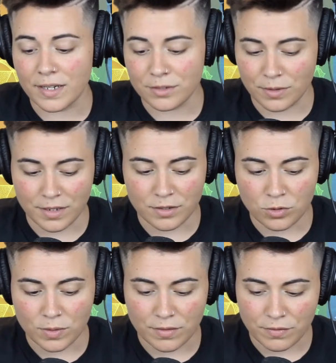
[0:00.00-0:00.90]
entering
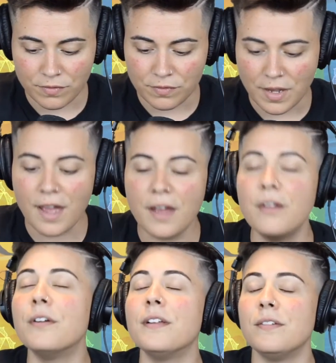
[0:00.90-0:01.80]
into it
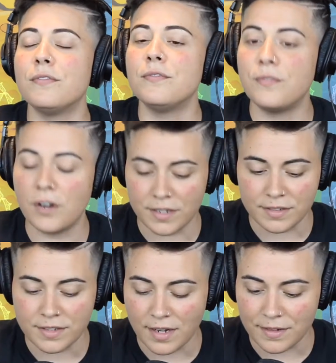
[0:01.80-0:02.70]
very
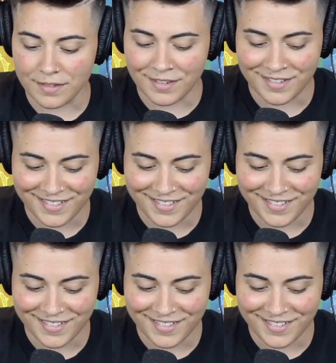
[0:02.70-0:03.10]
fucking scared.